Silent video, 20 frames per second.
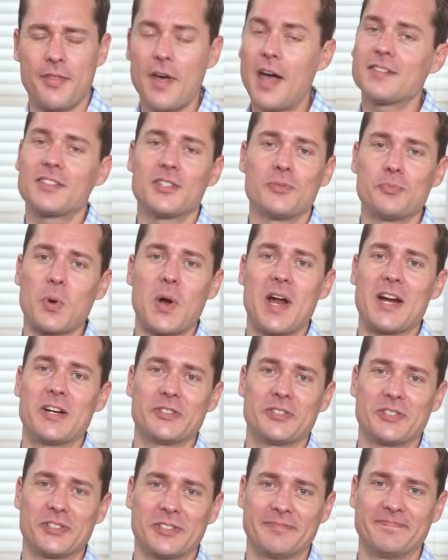Thoughts and
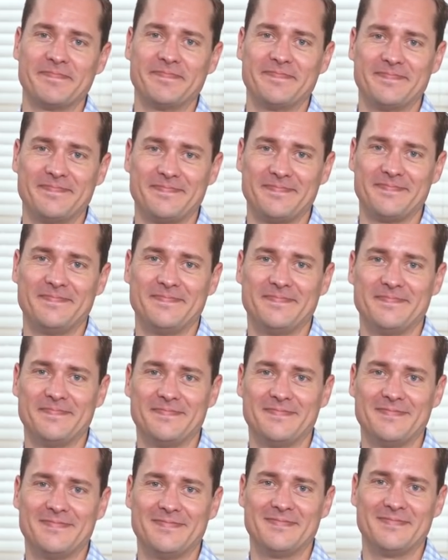prayers.
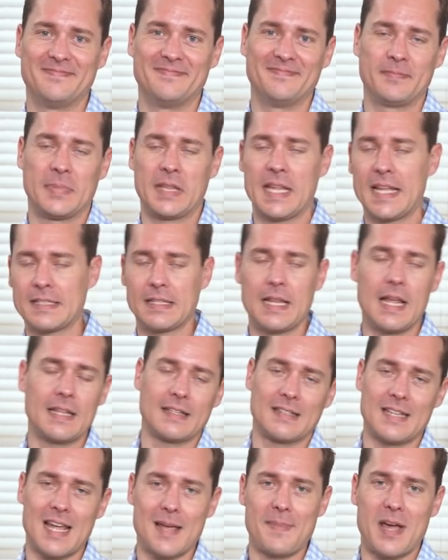That's a lot
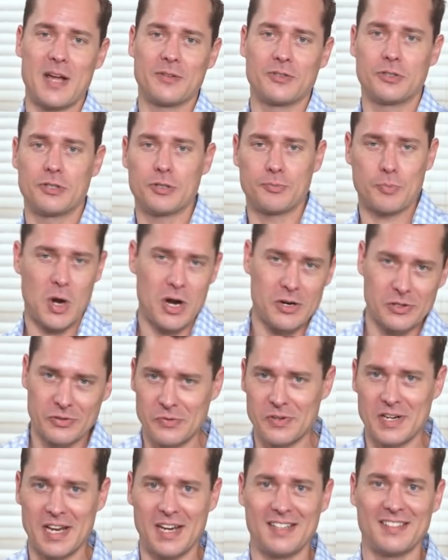to type out, so just prayers
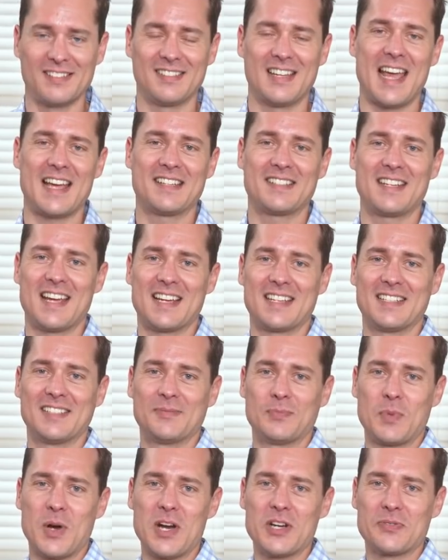for Dean. Hashtag
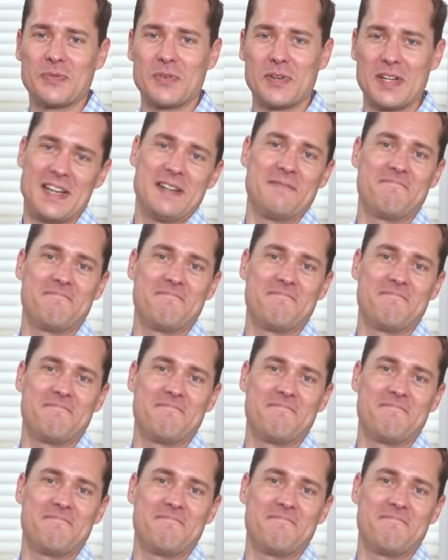prayers for Dean.